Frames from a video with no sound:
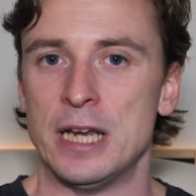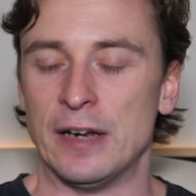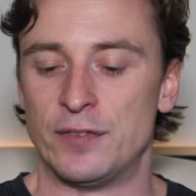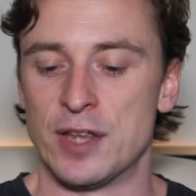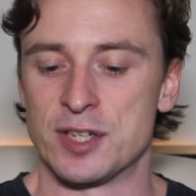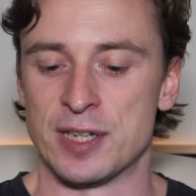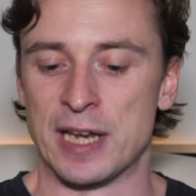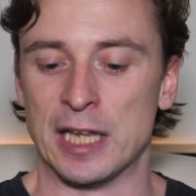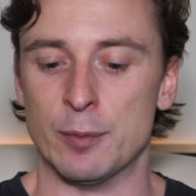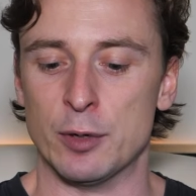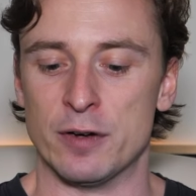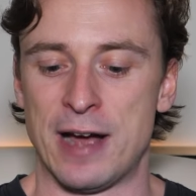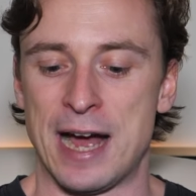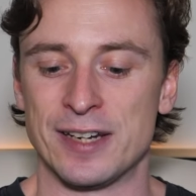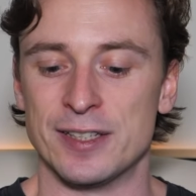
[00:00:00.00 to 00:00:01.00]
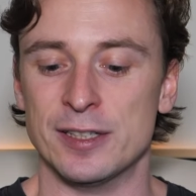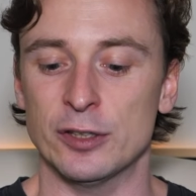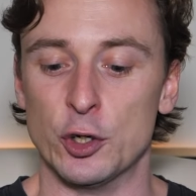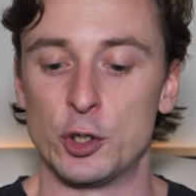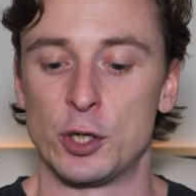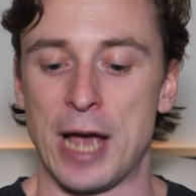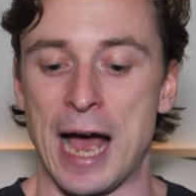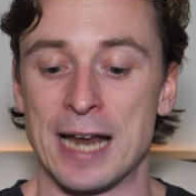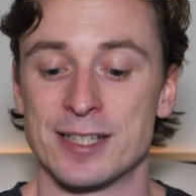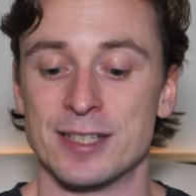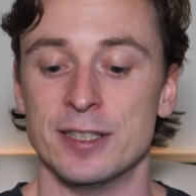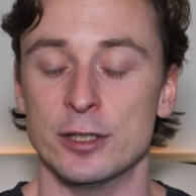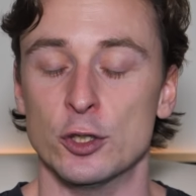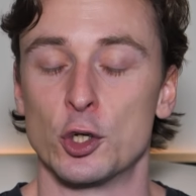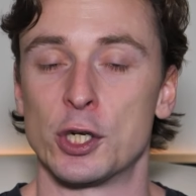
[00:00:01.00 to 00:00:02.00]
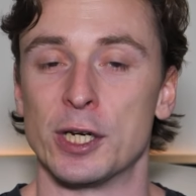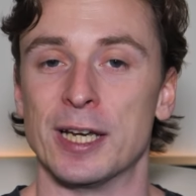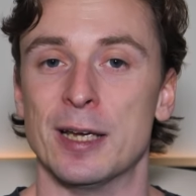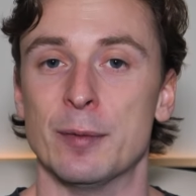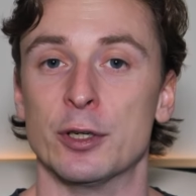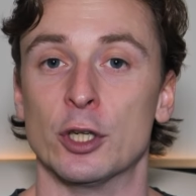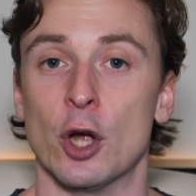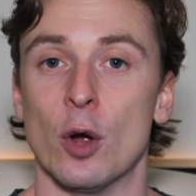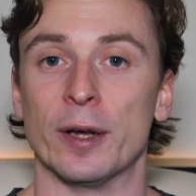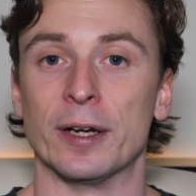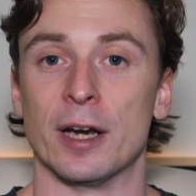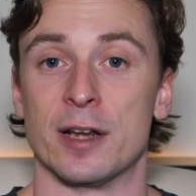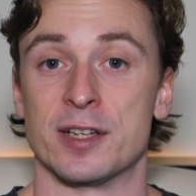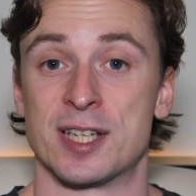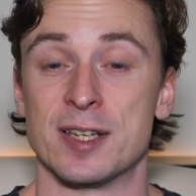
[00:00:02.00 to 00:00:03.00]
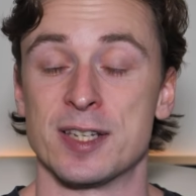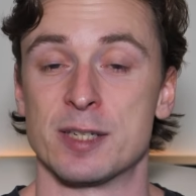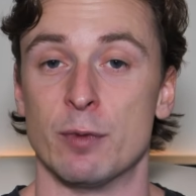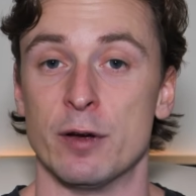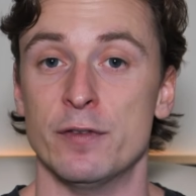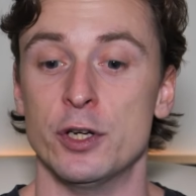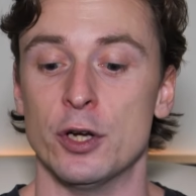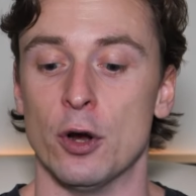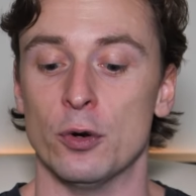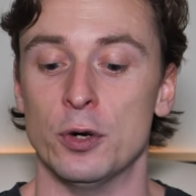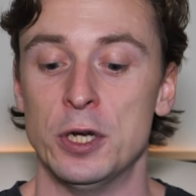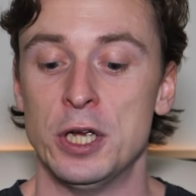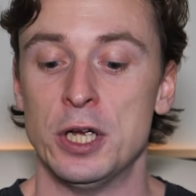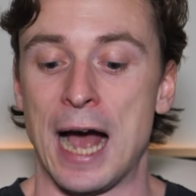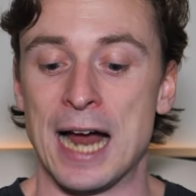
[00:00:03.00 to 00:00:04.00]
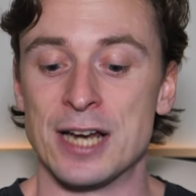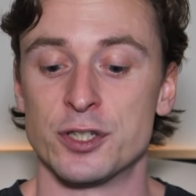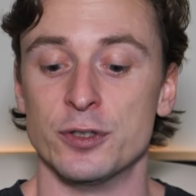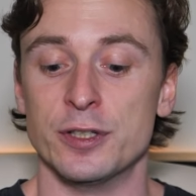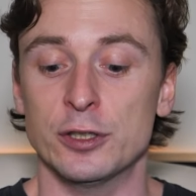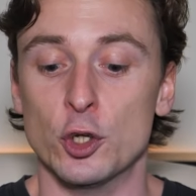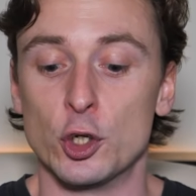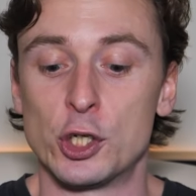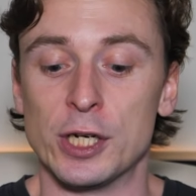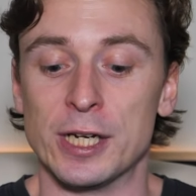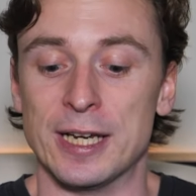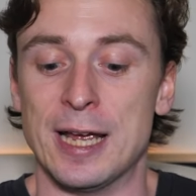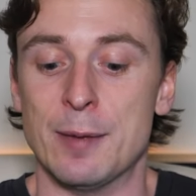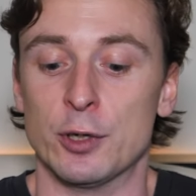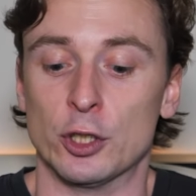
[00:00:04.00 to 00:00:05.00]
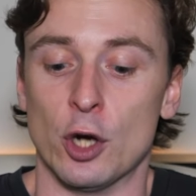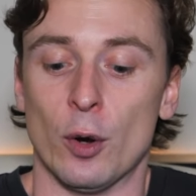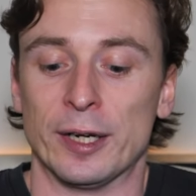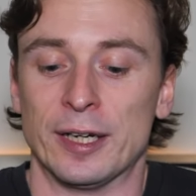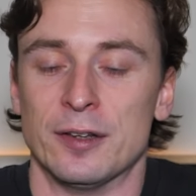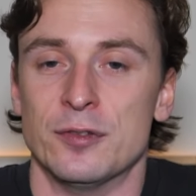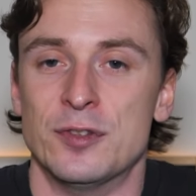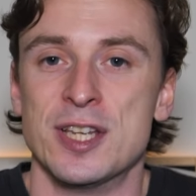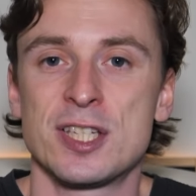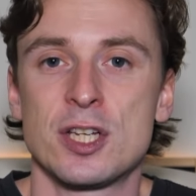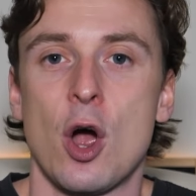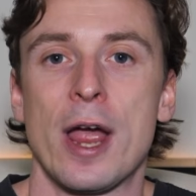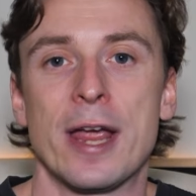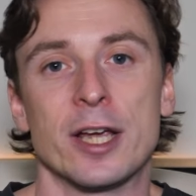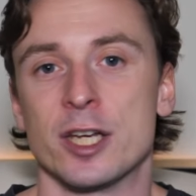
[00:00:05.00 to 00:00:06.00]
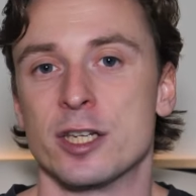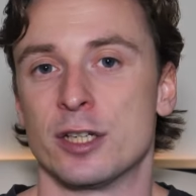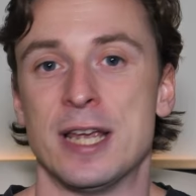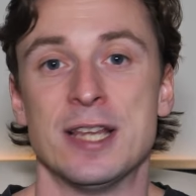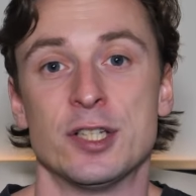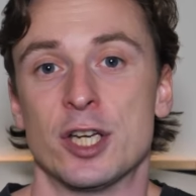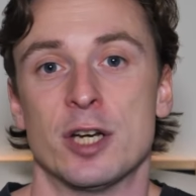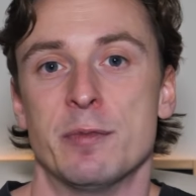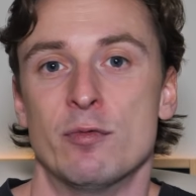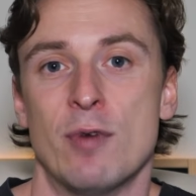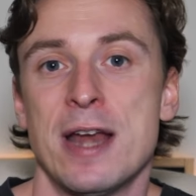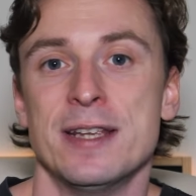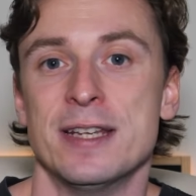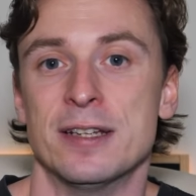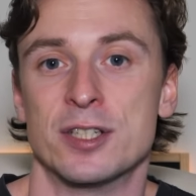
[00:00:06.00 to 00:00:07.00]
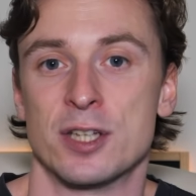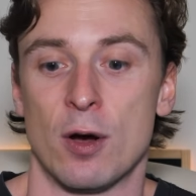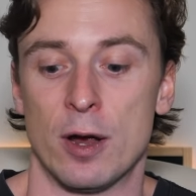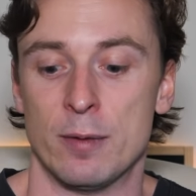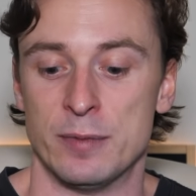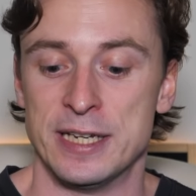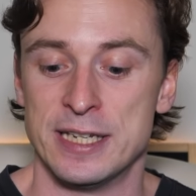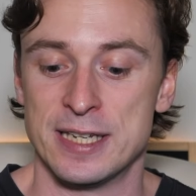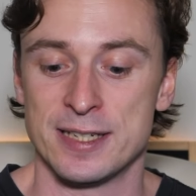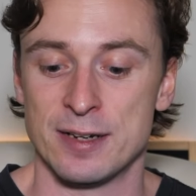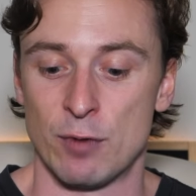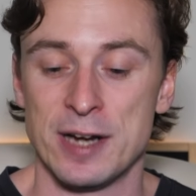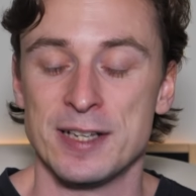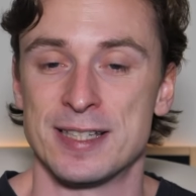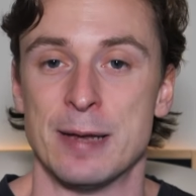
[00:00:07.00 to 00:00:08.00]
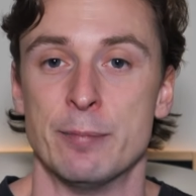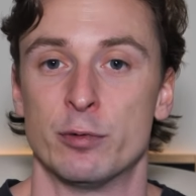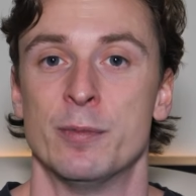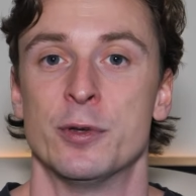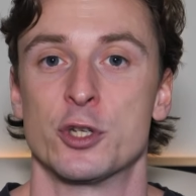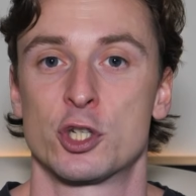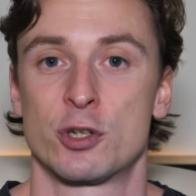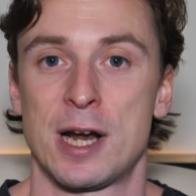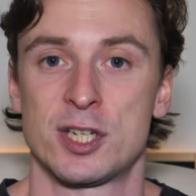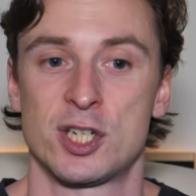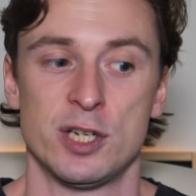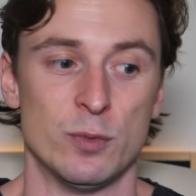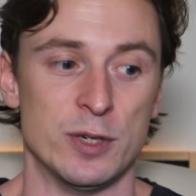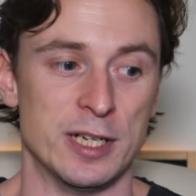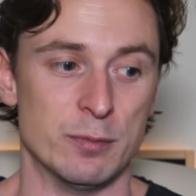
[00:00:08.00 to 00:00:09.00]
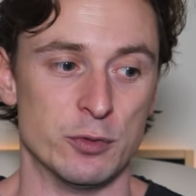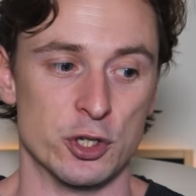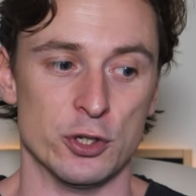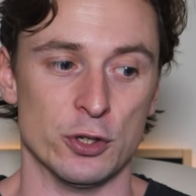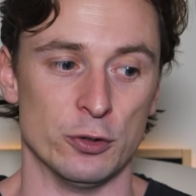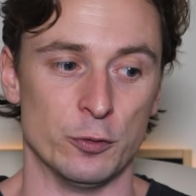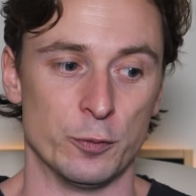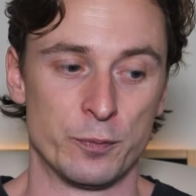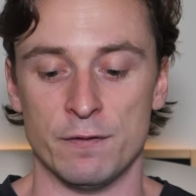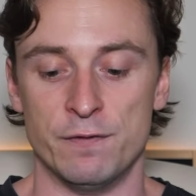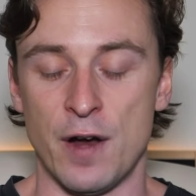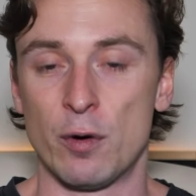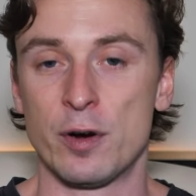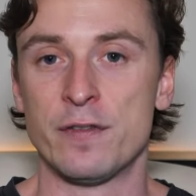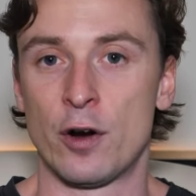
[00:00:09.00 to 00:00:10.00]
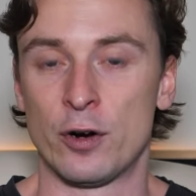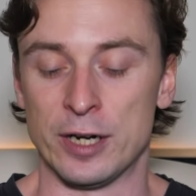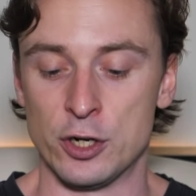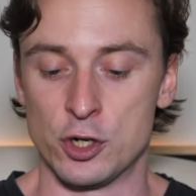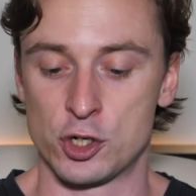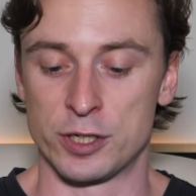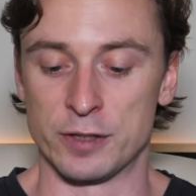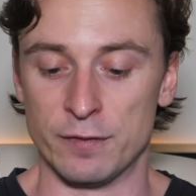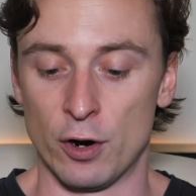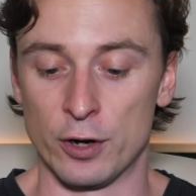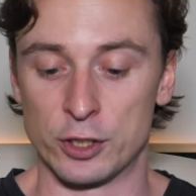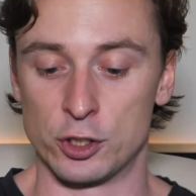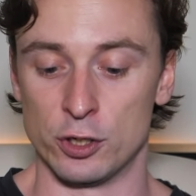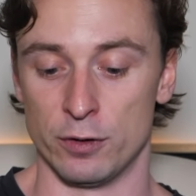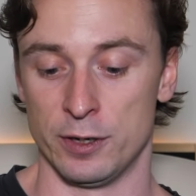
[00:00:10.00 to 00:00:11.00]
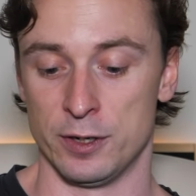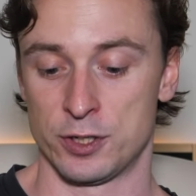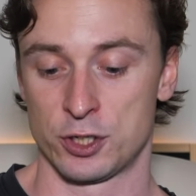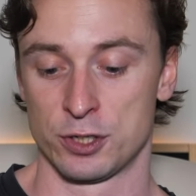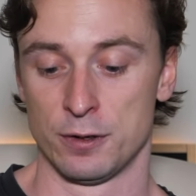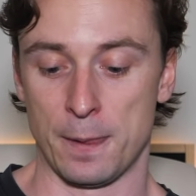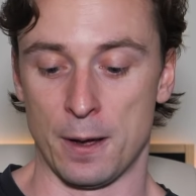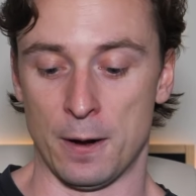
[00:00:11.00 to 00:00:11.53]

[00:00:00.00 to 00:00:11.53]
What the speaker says: if there's an element of Andy Lee looking at him and going, and I said this in my video, Andy Lee looking at him and going, this guy isn't going to be ready in time. He isn't ready to implement the strategy we need him to do. Very, very interesting, very curious.